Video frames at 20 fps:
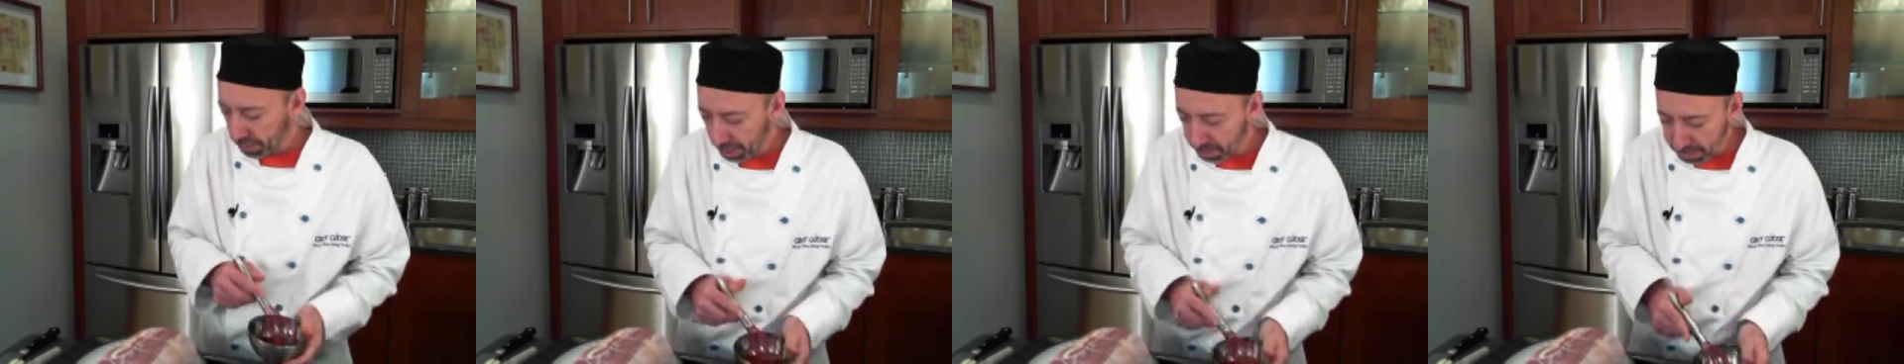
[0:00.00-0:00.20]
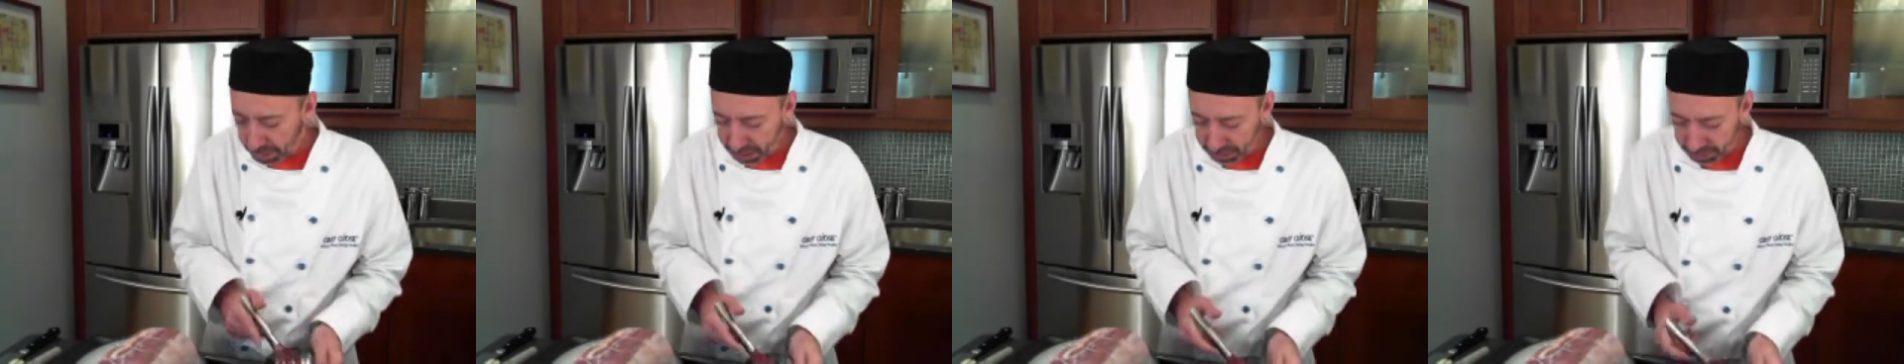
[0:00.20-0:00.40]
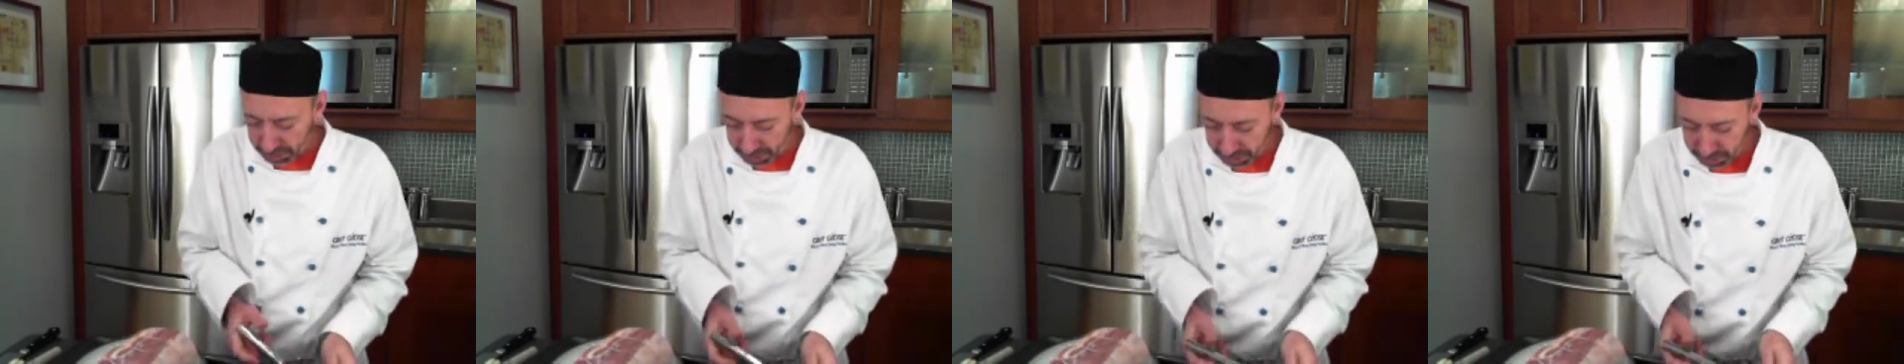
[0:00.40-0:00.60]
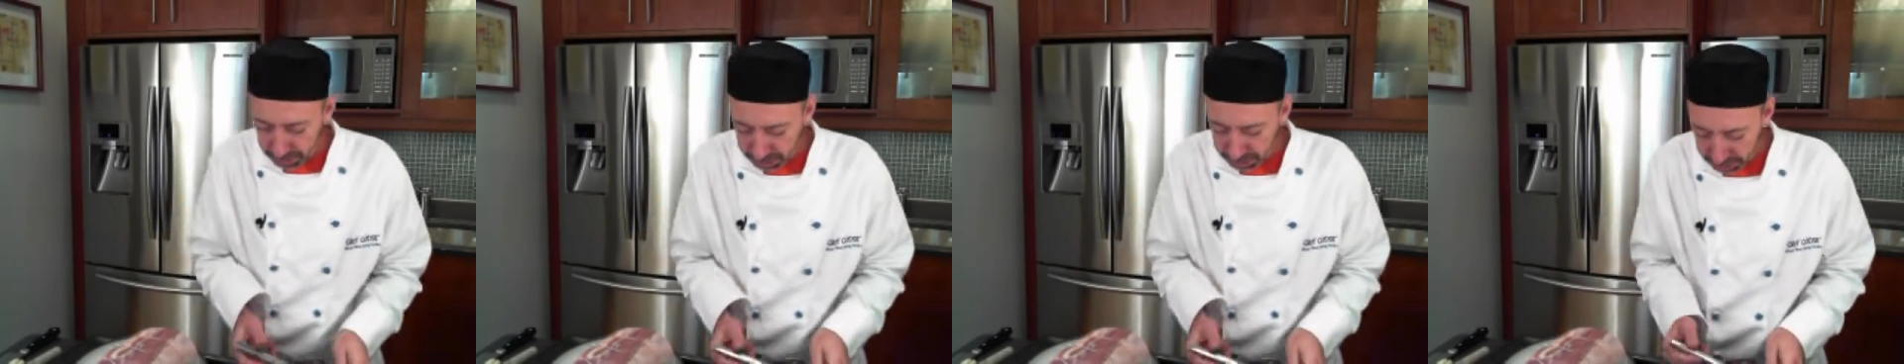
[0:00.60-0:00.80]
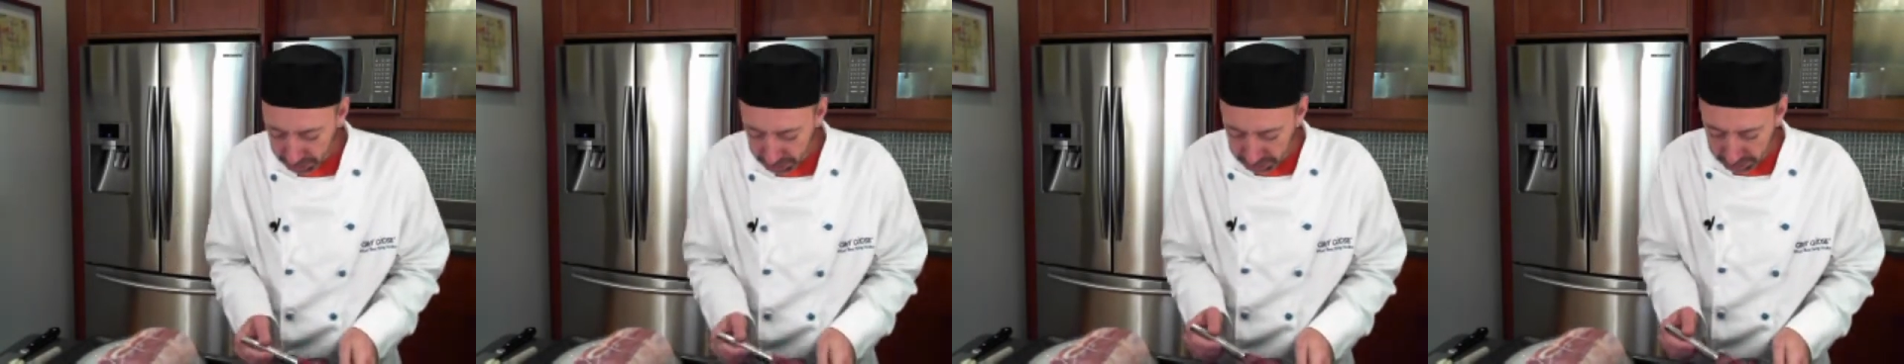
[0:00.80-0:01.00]
I'm actually
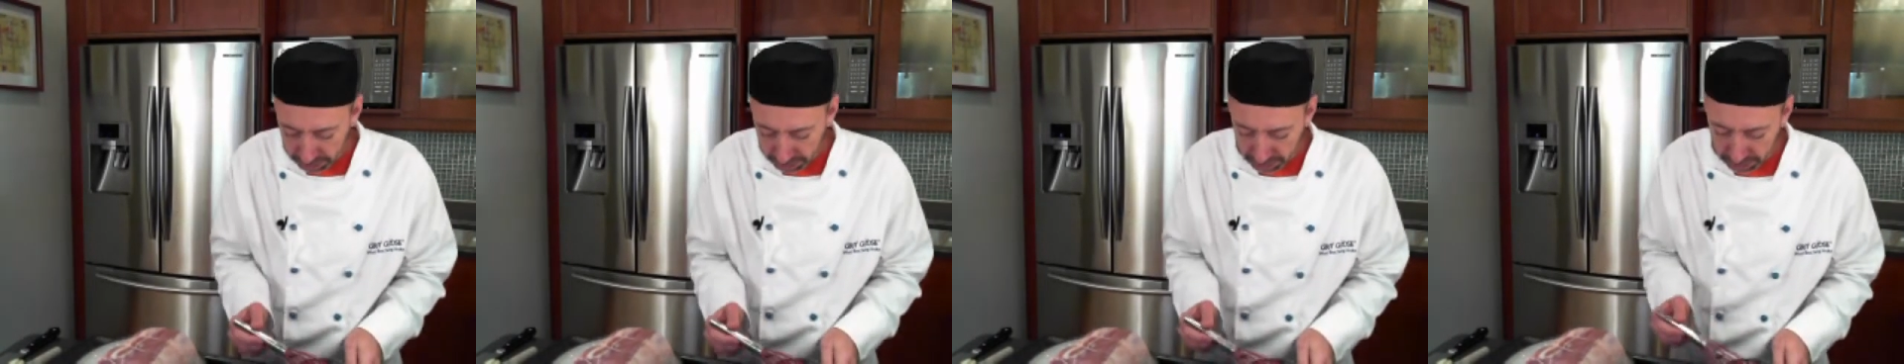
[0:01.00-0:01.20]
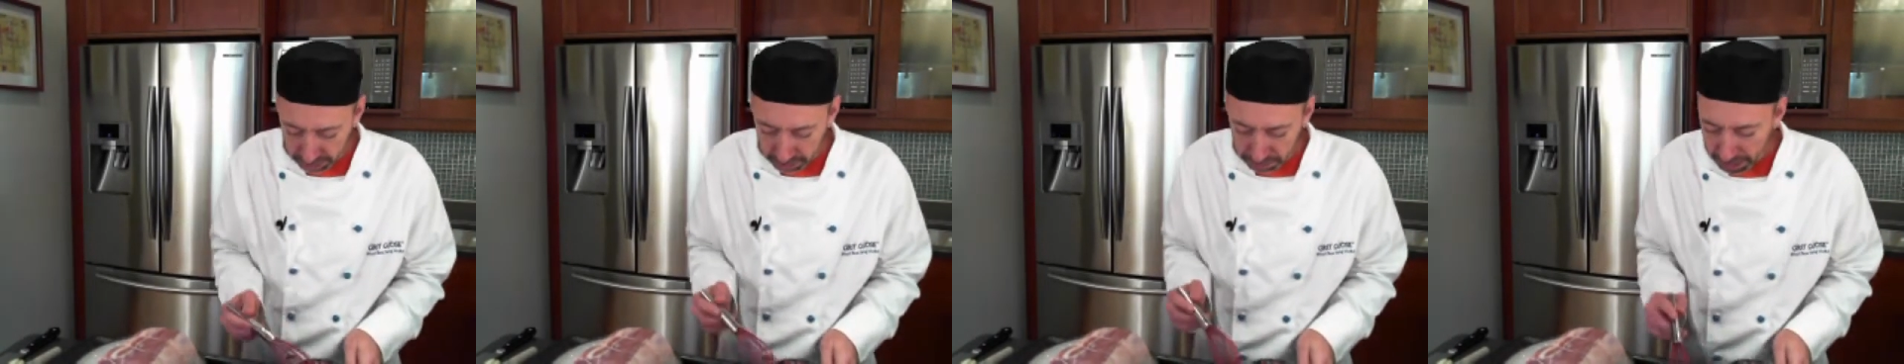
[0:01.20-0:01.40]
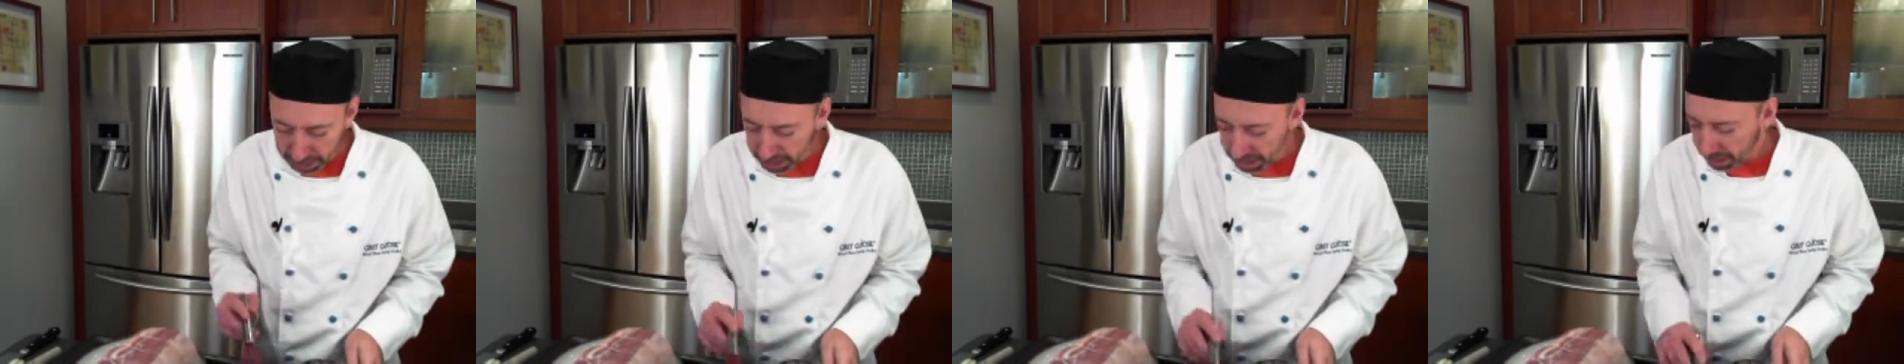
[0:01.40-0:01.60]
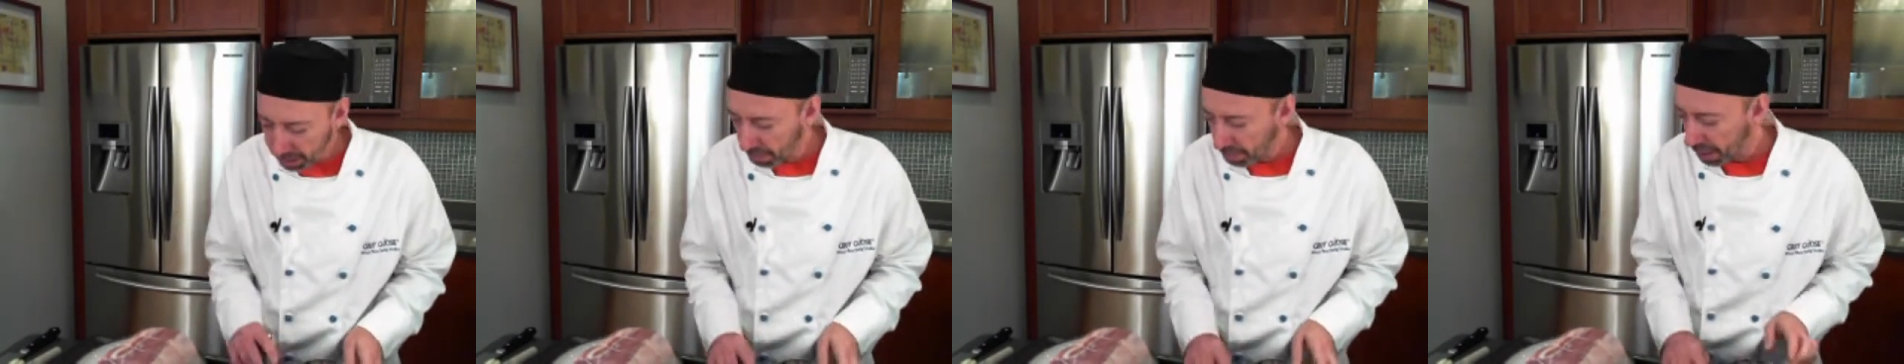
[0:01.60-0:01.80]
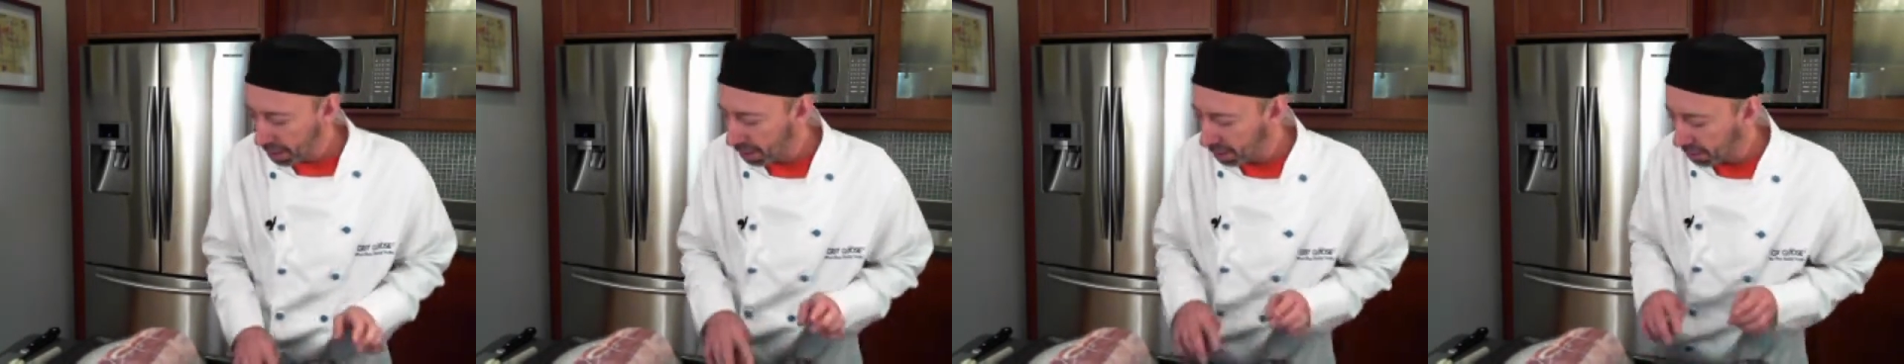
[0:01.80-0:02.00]
using just a little
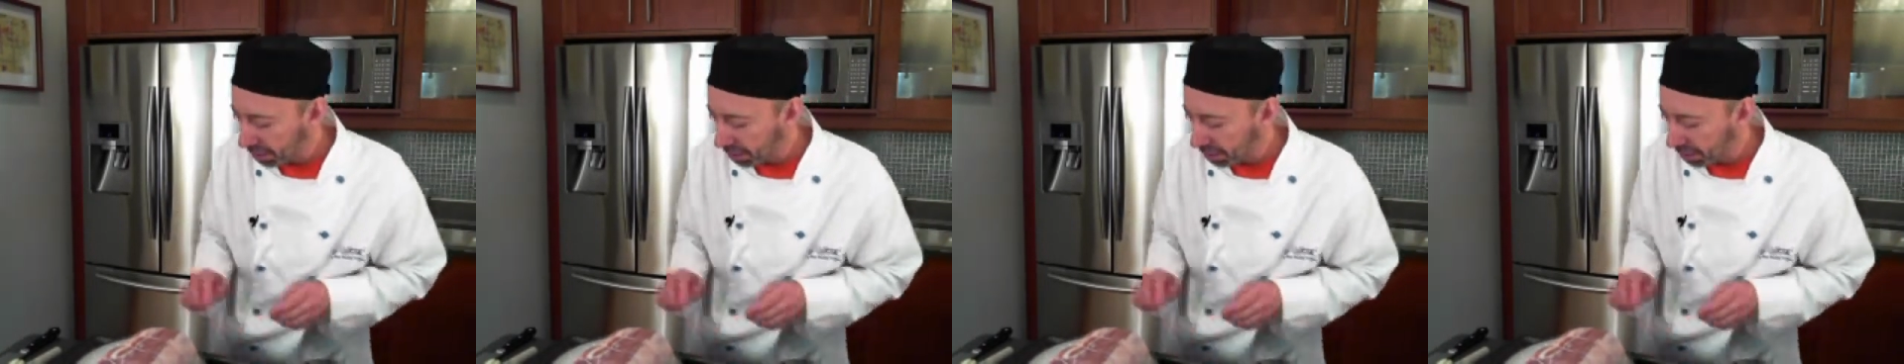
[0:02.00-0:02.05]
baking pan